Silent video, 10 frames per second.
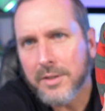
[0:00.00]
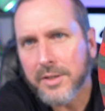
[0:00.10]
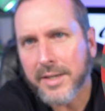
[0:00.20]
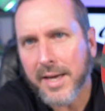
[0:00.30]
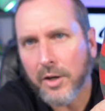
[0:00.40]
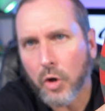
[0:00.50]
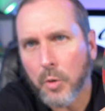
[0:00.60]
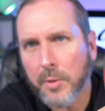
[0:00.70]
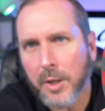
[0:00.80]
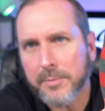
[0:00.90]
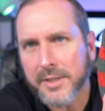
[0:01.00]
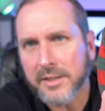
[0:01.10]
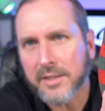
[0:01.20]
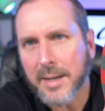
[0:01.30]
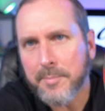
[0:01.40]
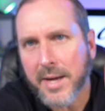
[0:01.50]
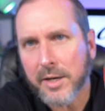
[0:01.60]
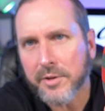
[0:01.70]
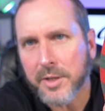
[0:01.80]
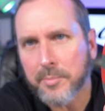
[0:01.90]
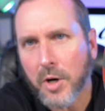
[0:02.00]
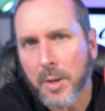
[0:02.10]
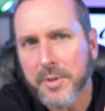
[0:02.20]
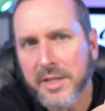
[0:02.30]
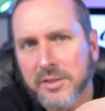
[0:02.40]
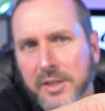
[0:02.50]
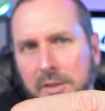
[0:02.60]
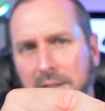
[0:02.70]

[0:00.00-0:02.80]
to kind of open up to get to that battery compartment easy.